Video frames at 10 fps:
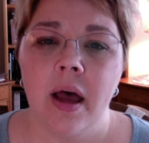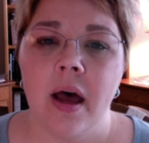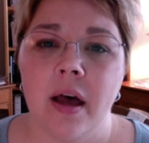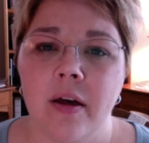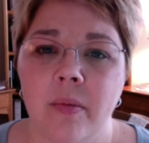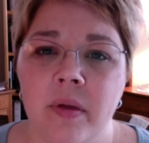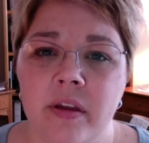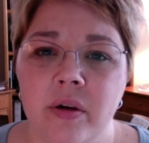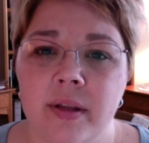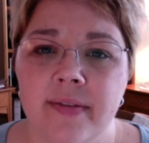and
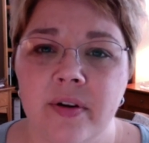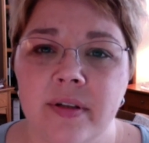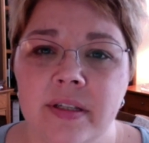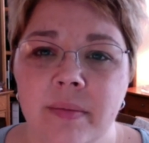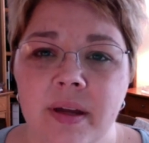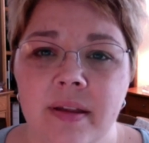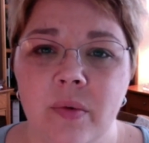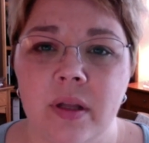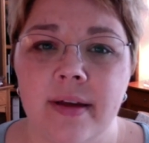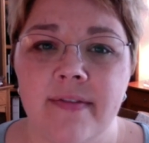that you're loving on somebody that
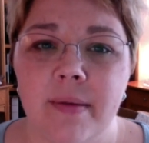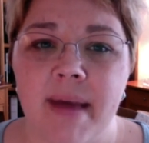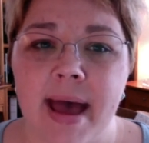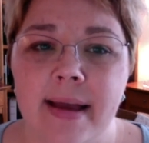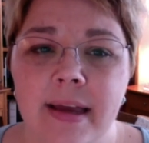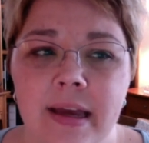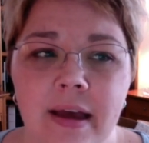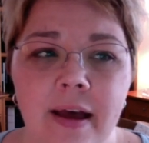will love you back.